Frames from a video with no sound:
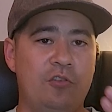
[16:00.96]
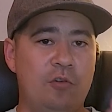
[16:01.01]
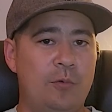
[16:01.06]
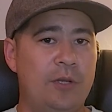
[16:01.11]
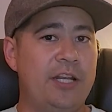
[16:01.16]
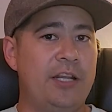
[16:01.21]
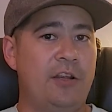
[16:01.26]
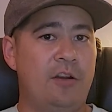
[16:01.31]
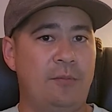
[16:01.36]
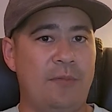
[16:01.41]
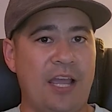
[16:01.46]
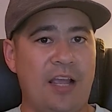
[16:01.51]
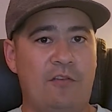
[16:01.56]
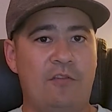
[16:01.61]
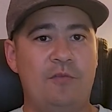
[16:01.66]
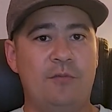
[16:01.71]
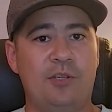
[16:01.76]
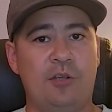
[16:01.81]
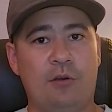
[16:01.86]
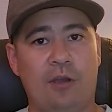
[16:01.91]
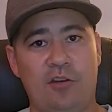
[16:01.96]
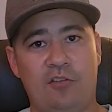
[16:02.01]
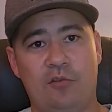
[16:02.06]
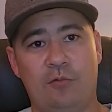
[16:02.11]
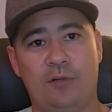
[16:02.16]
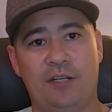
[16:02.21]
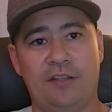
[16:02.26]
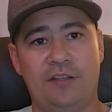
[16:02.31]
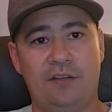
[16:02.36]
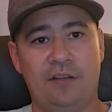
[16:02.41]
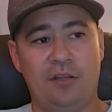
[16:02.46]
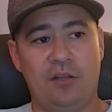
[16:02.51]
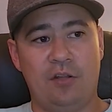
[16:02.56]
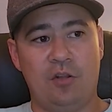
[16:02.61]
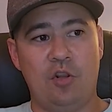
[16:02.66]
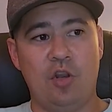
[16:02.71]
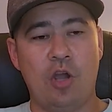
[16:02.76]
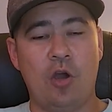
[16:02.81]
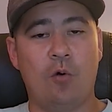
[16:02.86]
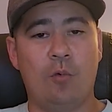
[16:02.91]
do want to hear back from you. I do want
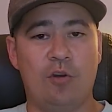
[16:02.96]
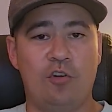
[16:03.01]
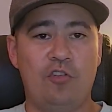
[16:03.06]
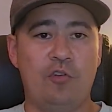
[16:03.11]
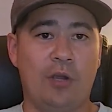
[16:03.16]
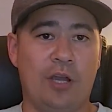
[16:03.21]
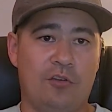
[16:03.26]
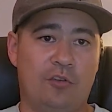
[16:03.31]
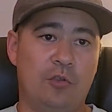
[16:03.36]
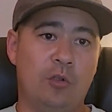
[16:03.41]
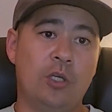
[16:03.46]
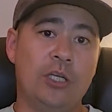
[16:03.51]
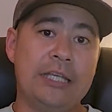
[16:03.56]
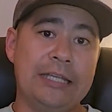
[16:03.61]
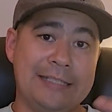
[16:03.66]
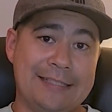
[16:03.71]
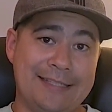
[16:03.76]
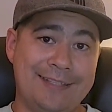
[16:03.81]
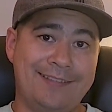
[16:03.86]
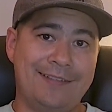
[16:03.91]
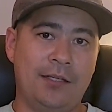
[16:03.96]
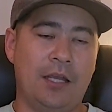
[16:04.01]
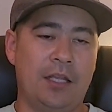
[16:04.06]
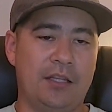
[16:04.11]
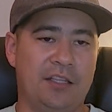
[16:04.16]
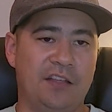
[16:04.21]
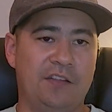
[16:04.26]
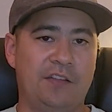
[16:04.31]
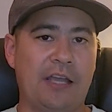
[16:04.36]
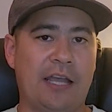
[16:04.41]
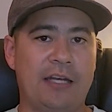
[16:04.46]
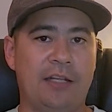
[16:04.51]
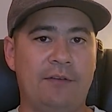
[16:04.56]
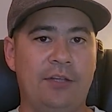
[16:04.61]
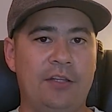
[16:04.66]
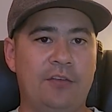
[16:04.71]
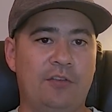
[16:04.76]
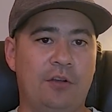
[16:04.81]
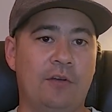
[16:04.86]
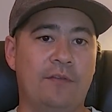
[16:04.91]
to know what you guys are looking to see on this side
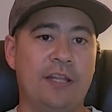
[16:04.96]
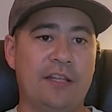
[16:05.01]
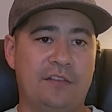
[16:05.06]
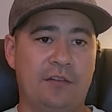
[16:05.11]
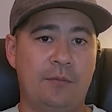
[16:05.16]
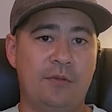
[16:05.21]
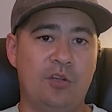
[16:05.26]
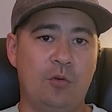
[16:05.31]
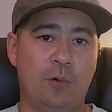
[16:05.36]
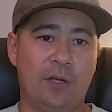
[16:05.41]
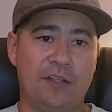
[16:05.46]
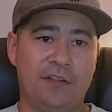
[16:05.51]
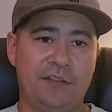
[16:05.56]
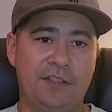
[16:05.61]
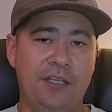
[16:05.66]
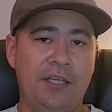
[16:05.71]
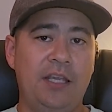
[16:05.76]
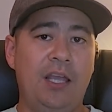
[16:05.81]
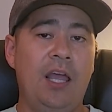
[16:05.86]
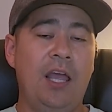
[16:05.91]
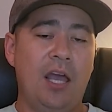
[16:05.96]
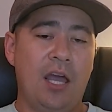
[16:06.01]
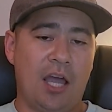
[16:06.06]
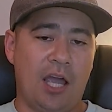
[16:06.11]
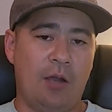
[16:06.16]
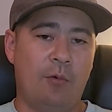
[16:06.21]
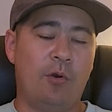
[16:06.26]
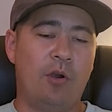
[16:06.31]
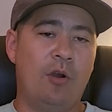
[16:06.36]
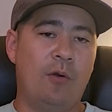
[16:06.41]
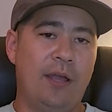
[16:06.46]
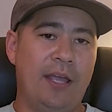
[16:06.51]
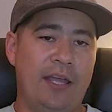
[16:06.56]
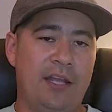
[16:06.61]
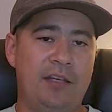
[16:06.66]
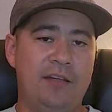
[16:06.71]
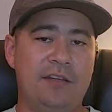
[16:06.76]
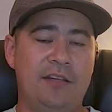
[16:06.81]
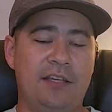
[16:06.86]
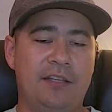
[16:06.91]
of it. So if that's something you want to see, I will go
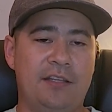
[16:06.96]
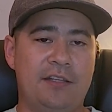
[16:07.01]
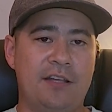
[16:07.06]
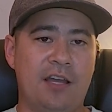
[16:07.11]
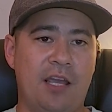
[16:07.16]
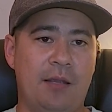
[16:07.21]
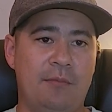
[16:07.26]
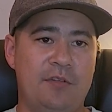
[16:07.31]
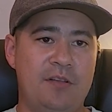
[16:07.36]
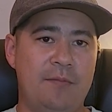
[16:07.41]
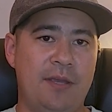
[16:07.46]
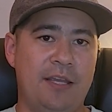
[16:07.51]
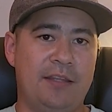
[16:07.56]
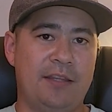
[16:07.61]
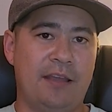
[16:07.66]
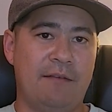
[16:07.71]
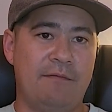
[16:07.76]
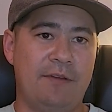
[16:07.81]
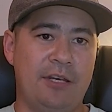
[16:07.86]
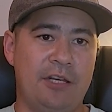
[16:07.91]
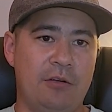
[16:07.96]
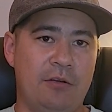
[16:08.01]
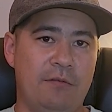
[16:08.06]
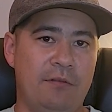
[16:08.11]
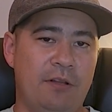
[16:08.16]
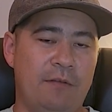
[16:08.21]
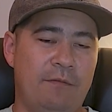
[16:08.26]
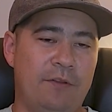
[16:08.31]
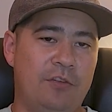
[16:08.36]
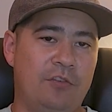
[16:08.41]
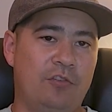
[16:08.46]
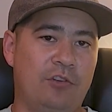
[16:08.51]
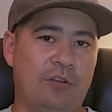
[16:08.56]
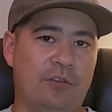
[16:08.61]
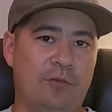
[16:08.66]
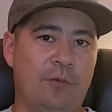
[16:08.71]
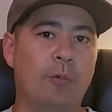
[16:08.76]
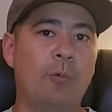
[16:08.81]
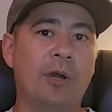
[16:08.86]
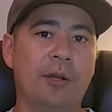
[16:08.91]
ahead and take the time to make that video, if it's
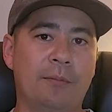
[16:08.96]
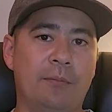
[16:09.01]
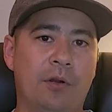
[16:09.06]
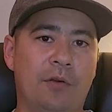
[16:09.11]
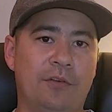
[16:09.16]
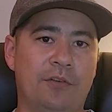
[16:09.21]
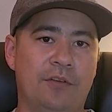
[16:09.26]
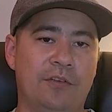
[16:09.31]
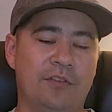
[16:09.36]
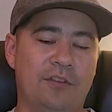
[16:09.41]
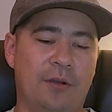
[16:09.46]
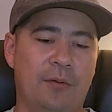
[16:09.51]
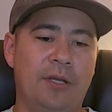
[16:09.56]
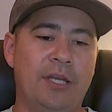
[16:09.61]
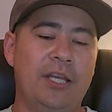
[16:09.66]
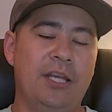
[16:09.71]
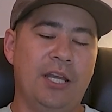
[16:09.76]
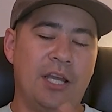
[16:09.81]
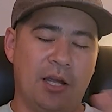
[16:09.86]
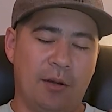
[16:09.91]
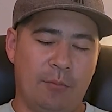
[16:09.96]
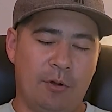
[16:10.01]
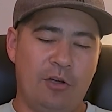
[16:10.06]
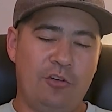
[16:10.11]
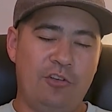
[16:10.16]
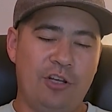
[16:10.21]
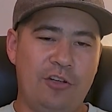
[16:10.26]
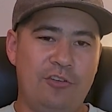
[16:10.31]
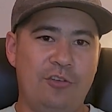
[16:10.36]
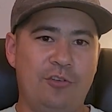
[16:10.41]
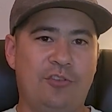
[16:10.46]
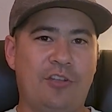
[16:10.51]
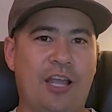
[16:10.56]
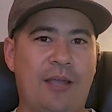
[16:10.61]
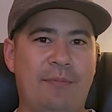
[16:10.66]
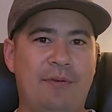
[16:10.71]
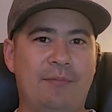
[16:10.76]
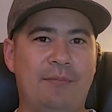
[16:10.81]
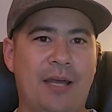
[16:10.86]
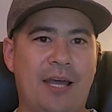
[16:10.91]
just for one person. So appreciate you
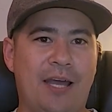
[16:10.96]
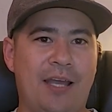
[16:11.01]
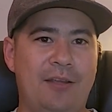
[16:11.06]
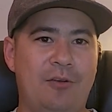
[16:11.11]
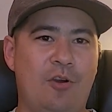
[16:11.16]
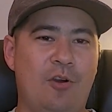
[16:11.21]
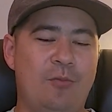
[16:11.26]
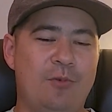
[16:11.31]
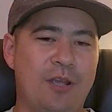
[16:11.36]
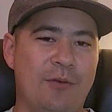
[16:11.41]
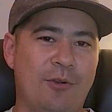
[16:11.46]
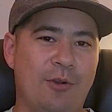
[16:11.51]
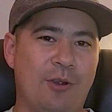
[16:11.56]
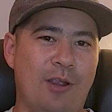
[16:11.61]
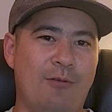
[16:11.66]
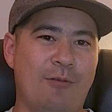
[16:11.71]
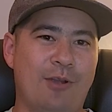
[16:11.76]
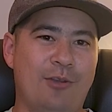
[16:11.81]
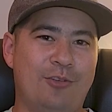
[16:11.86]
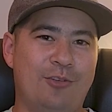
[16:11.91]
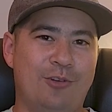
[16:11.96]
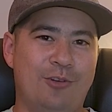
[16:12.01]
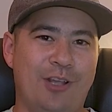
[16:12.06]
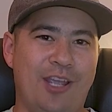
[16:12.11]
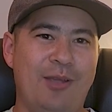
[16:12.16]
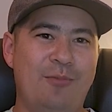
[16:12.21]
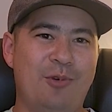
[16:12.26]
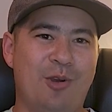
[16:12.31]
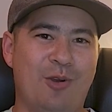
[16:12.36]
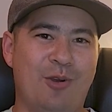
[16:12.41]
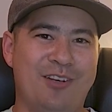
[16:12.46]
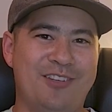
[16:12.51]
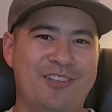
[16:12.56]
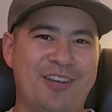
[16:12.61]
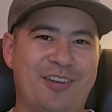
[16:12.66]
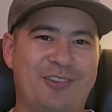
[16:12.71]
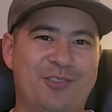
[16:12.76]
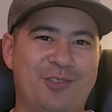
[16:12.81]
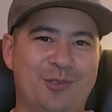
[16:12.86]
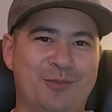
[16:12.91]
stopping by. Hope you have a great rest of your day, and we'll go ahead and
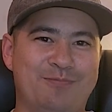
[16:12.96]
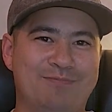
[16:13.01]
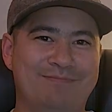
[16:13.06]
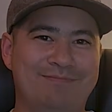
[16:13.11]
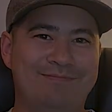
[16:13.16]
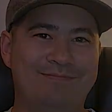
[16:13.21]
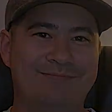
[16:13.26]
talk soon.